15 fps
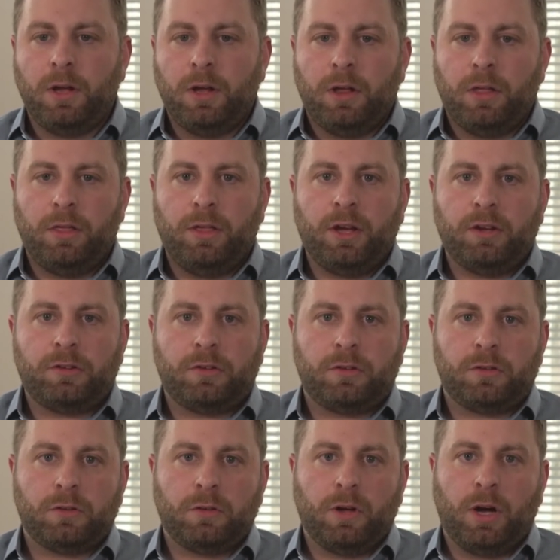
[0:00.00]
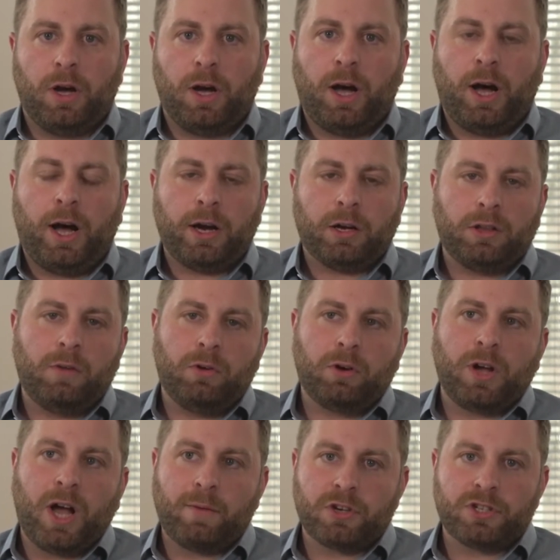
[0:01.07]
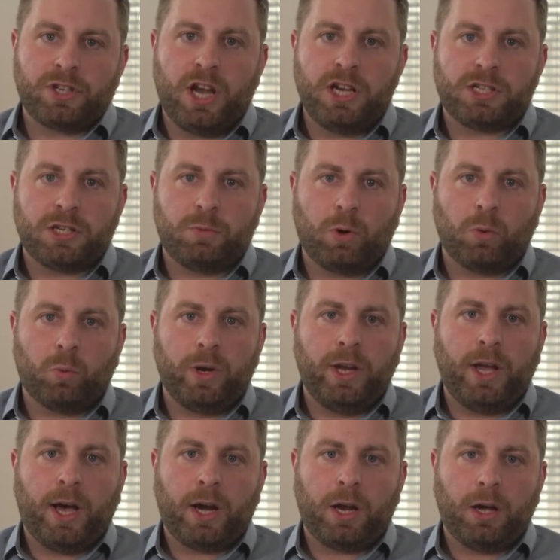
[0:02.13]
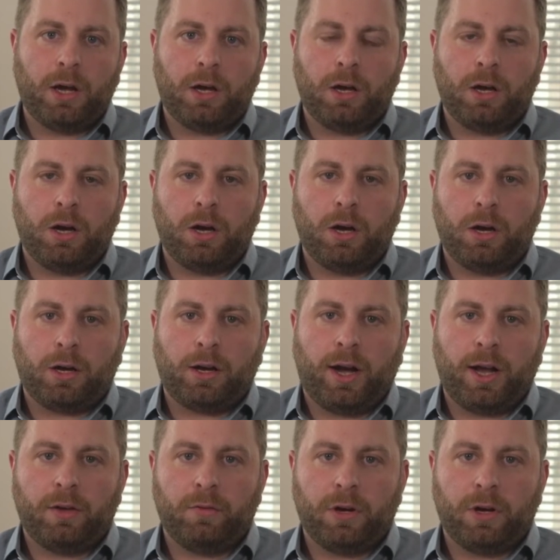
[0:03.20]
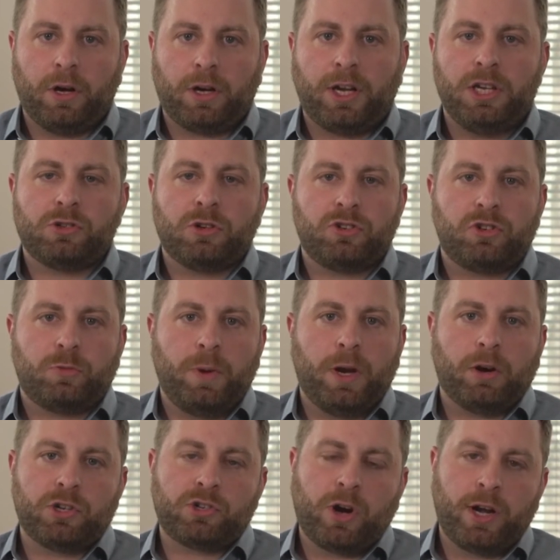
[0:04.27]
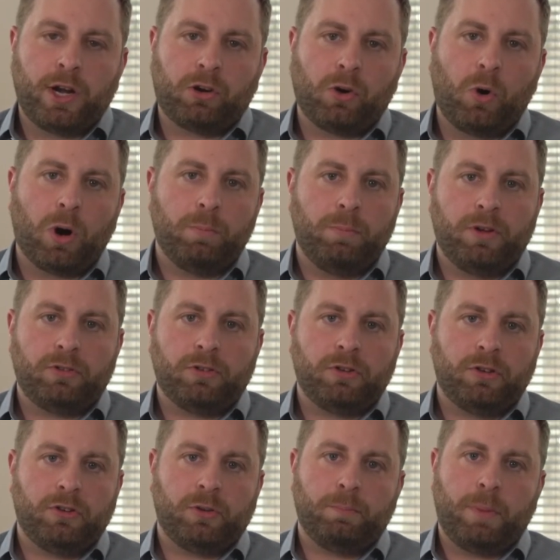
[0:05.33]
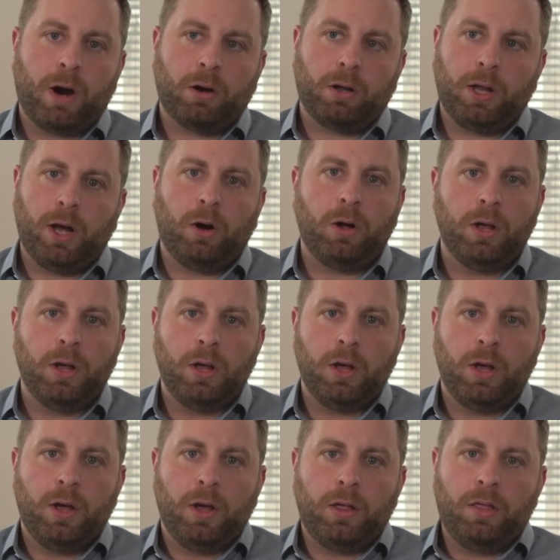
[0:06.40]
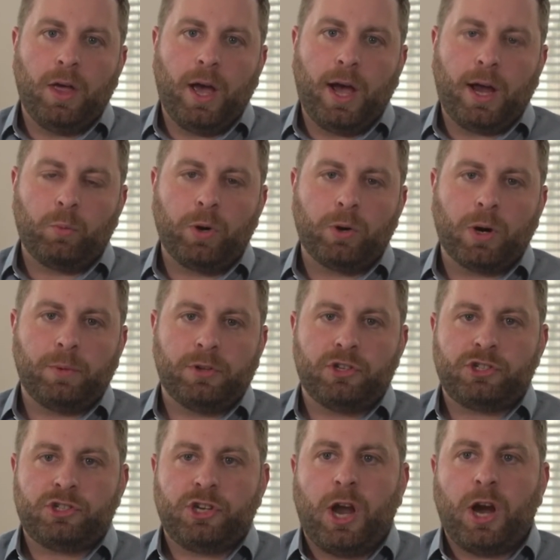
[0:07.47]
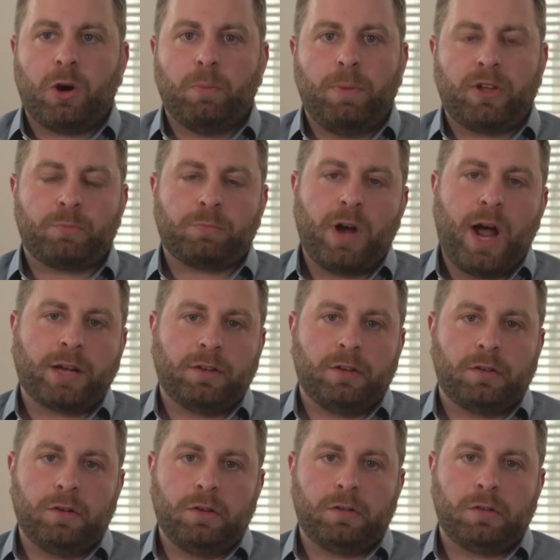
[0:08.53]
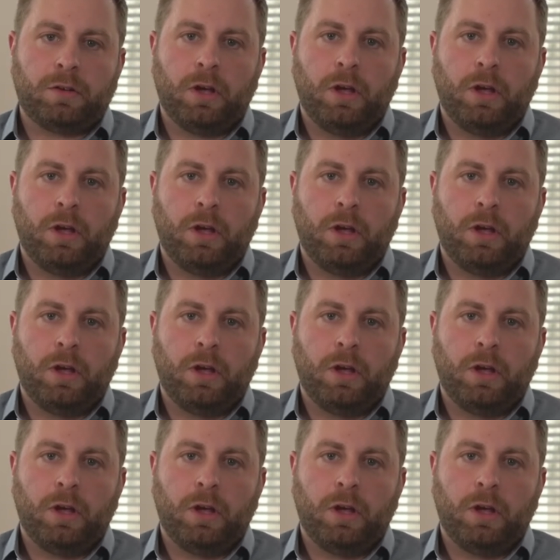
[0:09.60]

this higher level conversation where we had a kind of a kindred spirit trying to grow our businesses in parallel, that we were able to share best practices,